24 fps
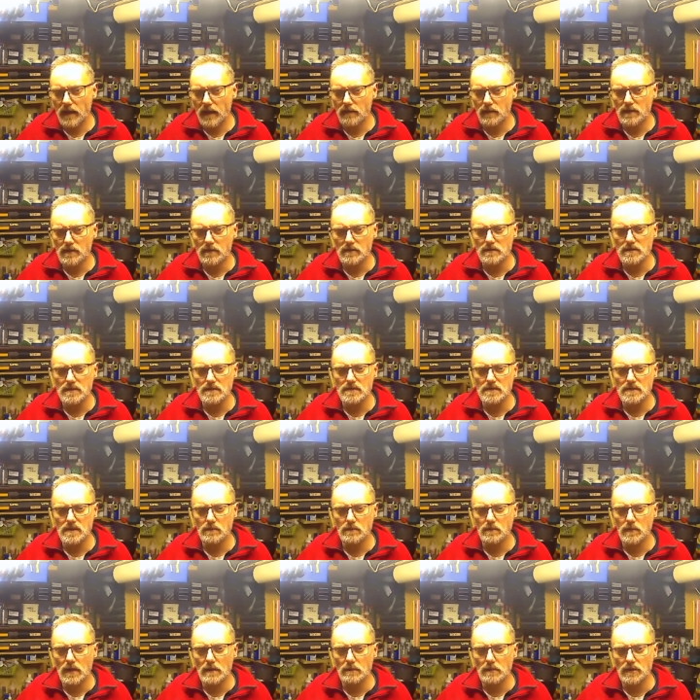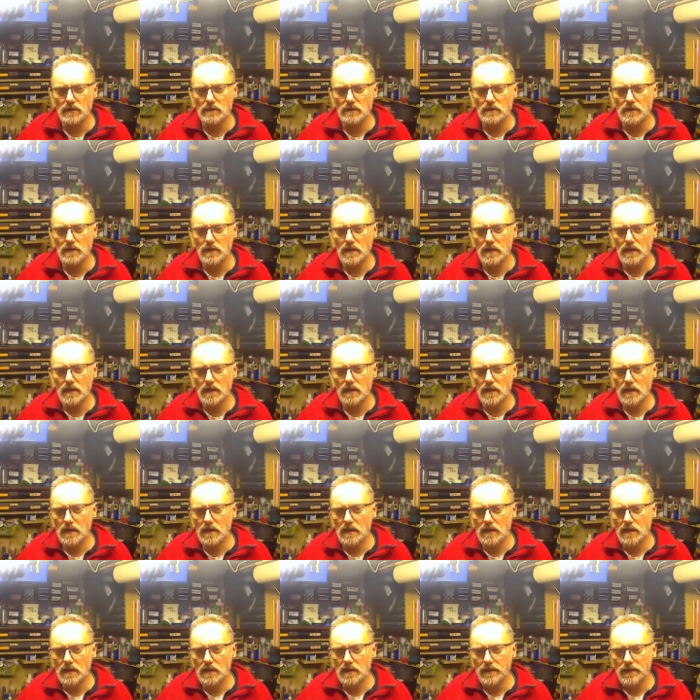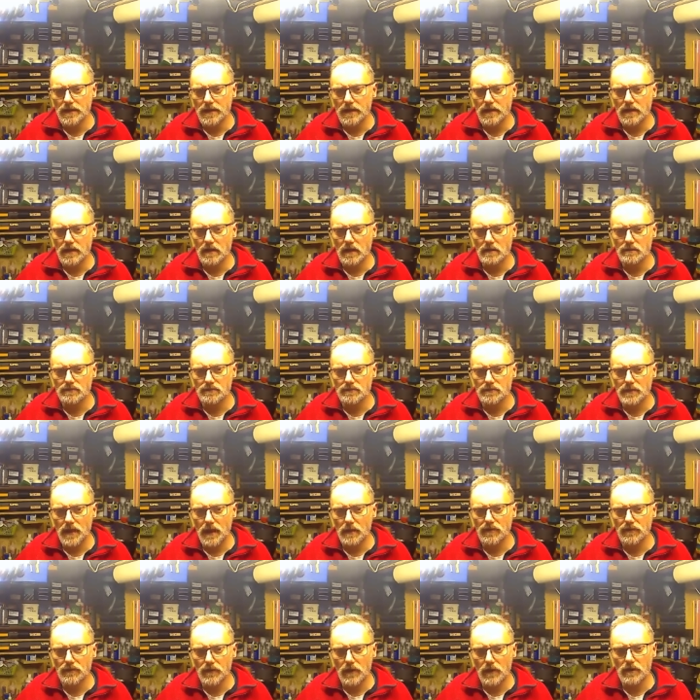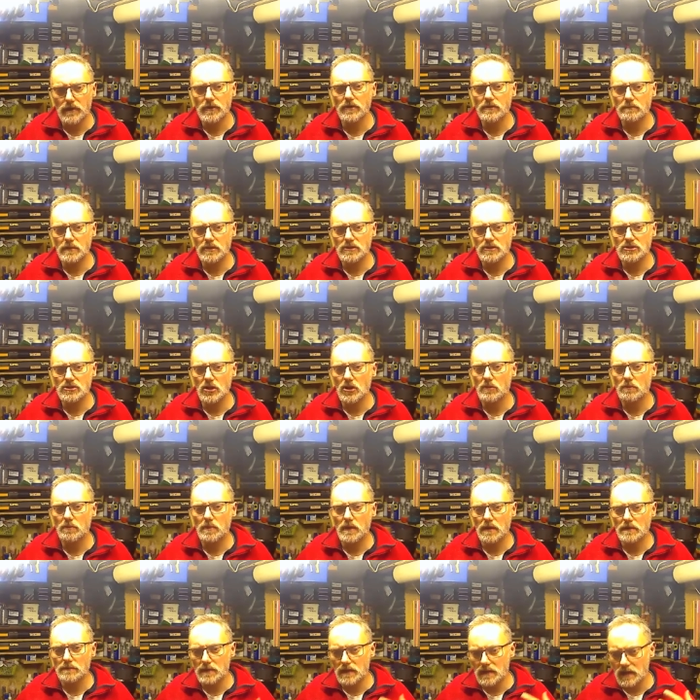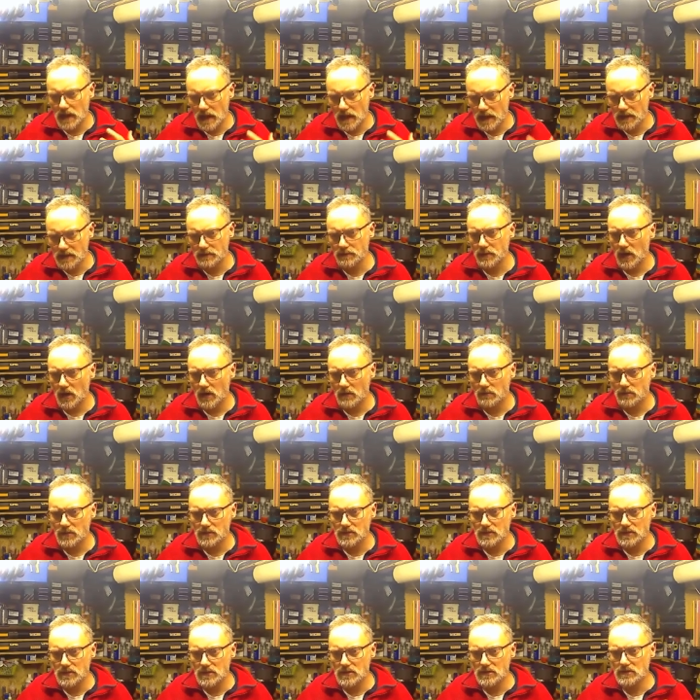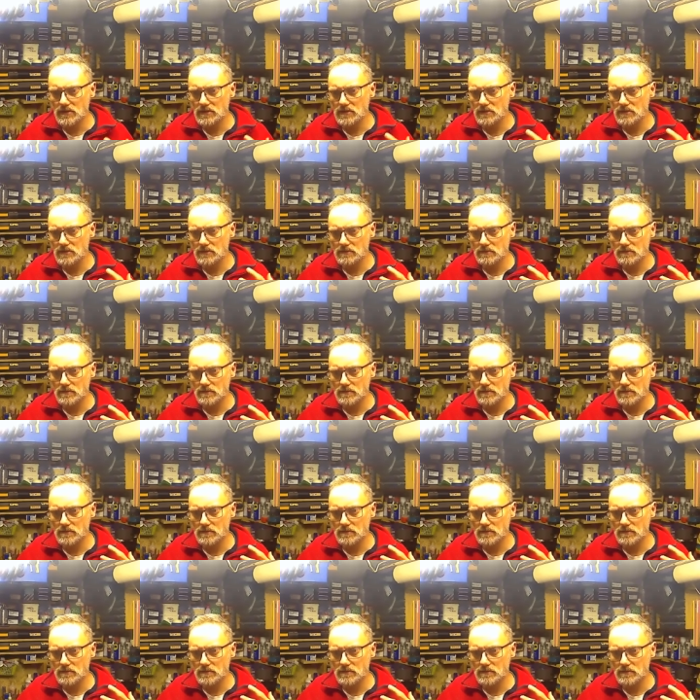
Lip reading: arrogant in some way, but I was very good at my job. I'd been the head of department